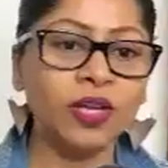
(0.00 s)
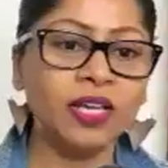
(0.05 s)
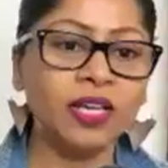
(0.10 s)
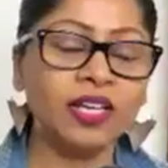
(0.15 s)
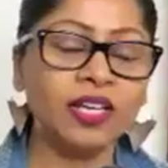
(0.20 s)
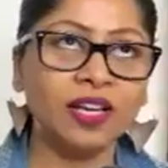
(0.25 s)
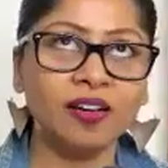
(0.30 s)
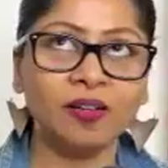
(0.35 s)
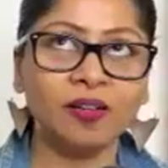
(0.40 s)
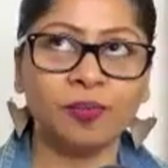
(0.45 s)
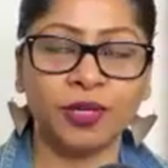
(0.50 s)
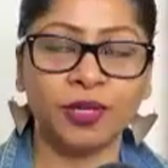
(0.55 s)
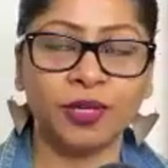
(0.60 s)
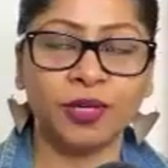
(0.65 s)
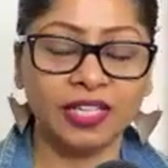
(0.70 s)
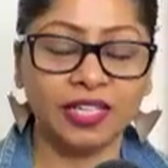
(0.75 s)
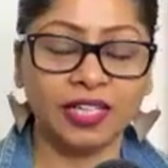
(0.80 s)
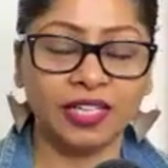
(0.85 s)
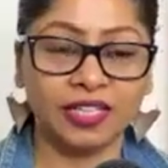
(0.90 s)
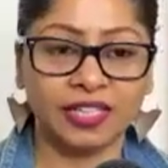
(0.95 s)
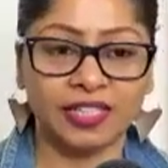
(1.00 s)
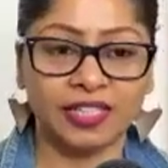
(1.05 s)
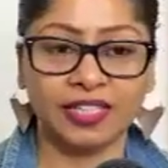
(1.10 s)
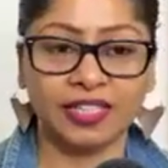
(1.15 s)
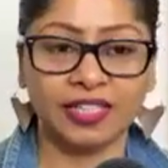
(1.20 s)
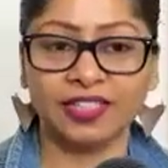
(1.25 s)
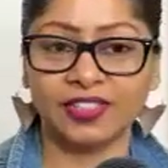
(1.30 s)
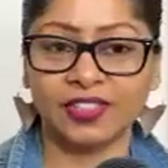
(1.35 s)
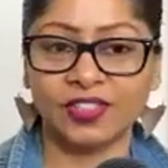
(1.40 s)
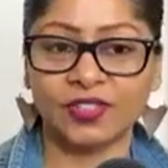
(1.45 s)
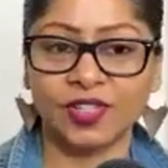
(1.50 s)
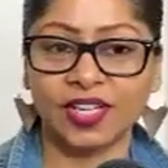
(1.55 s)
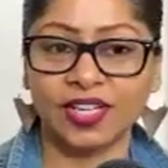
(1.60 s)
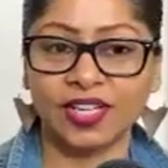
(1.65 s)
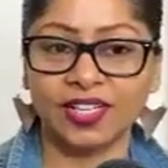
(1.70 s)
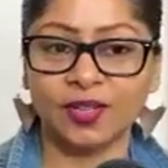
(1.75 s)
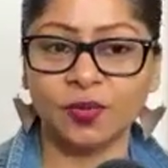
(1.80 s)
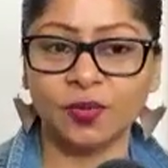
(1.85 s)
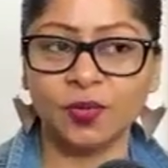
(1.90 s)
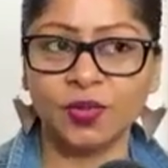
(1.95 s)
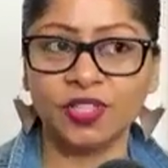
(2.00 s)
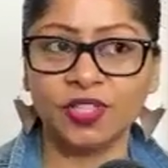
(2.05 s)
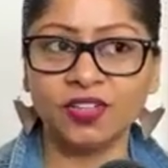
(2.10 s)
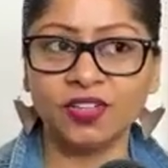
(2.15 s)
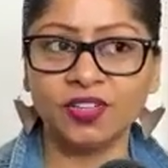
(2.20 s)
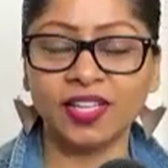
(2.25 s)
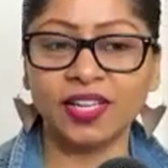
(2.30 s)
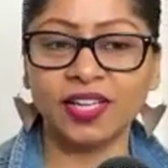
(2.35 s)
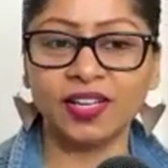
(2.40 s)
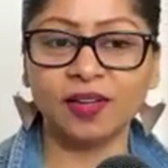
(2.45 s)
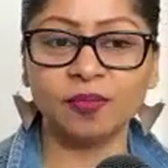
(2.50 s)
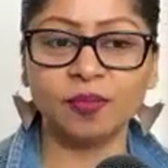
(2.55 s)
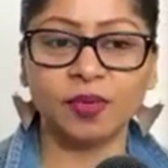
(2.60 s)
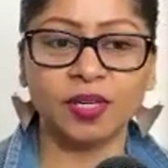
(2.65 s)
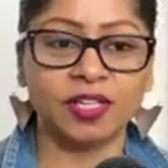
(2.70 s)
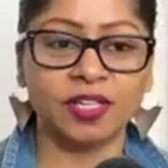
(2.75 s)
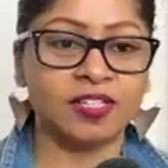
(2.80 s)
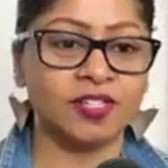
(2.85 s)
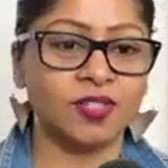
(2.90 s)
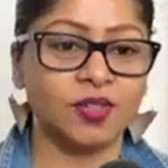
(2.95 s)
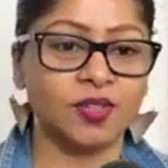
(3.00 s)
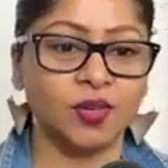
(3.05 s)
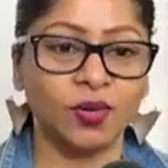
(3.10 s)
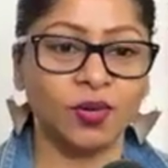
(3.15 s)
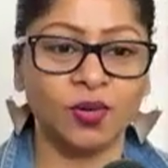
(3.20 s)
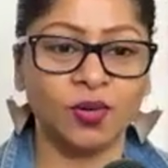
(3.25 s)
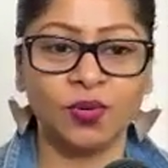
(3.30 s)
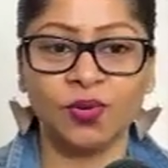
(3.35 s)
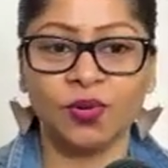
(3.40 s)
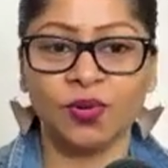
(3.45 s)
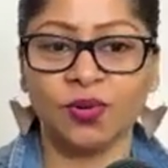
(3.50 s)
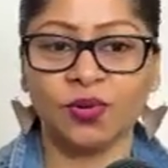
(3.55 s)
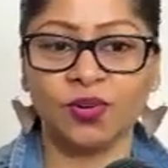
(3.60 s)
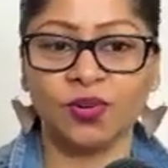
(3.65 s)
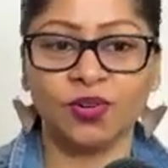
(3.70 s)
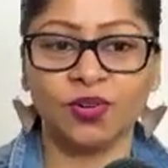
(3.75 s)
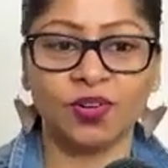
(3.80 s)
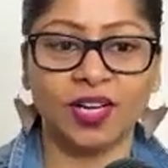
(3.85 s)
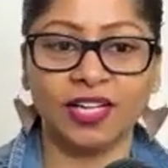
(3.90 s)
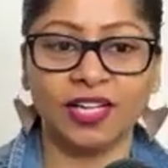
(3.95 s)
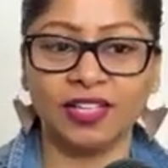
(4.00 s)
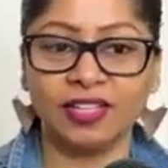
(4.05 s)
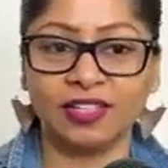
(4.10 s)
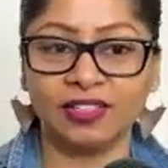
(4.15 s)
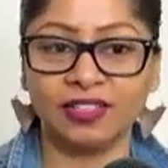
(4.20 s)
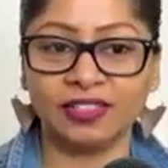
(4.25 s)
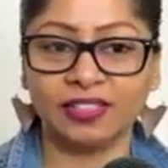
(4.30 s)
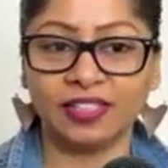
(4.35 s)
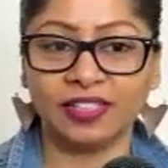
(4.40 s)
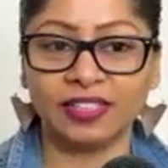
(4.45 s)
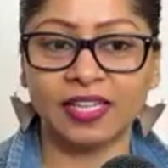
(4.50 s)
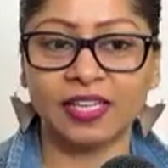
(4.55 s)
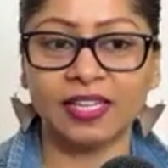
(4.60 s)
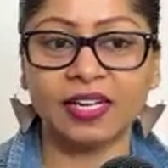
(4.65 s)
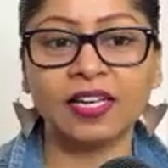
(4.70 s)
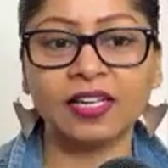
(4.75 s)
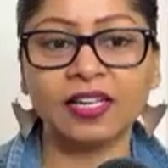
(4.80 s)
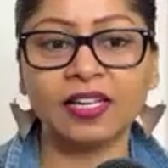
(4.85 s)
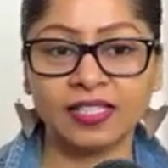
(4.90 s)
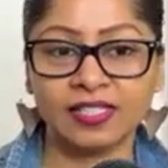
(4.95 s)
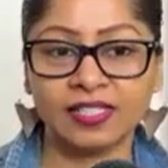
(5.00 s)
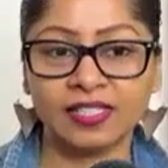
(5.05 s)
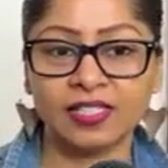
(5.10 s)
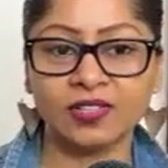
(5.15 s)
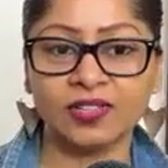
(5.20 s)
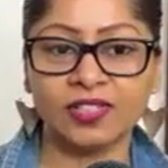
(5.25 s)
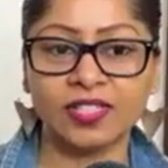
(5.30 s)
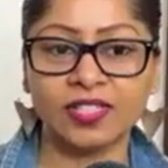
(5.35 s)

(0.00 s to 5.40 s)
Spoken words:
we are pretty lucky in Australia. We don't get much snow or anything like that unless you're